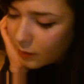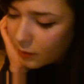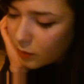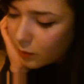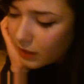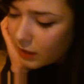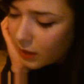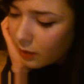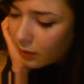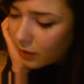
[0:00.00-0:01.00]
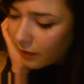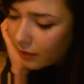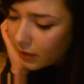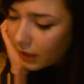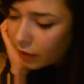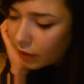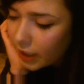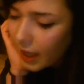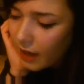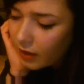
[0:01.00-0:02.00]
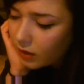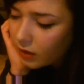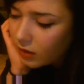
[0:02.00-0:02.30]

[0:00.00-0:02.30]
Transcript: to me that I would never laugh again.